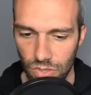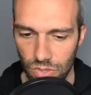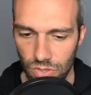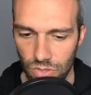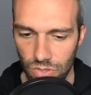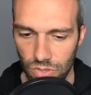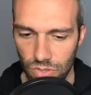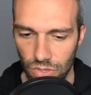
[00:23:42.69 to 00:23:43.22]

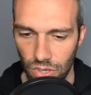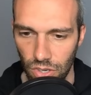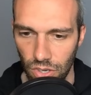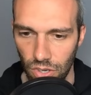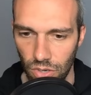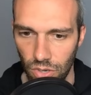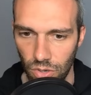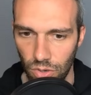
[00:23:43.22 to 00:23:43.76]

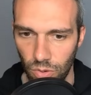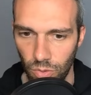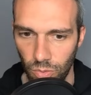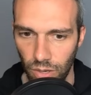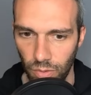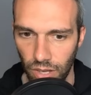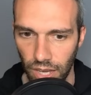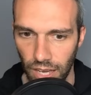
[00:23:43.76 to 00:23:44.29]
So we
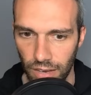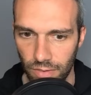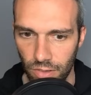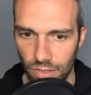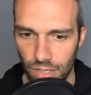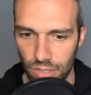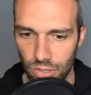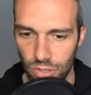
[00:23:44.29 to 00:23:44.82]
will have
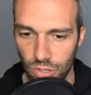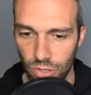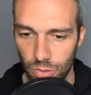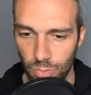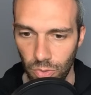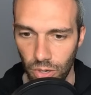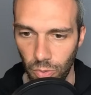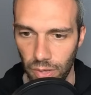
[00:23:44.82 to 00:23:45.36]
only 2
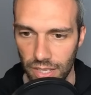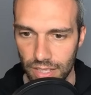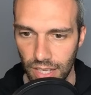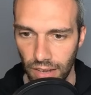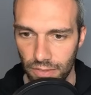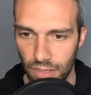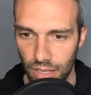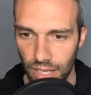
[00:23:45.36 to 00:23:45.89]
more weeks
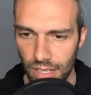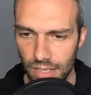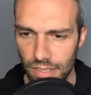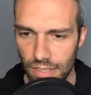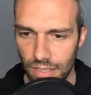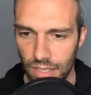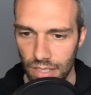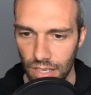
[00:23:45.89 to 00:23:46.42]
after
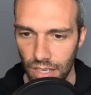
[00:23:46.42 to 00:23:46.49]
this.